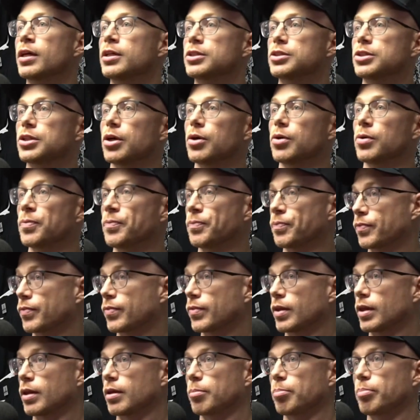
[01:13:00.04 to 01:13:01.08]
So
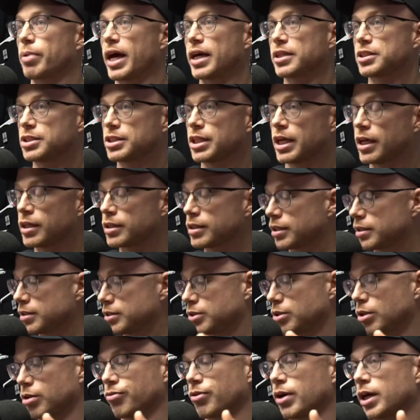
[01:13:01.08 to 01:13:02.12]
patch changes.
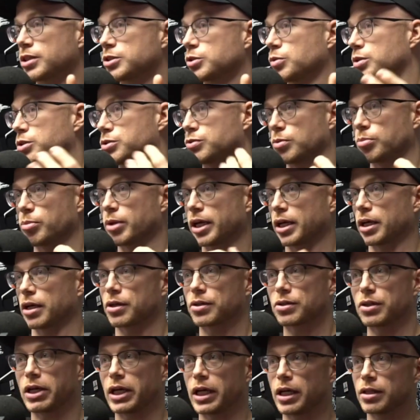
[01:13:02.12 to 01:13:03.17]
So if I switch from like a
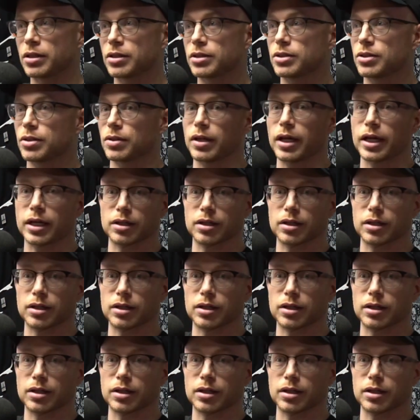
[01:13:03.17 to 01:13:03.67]
clean to like a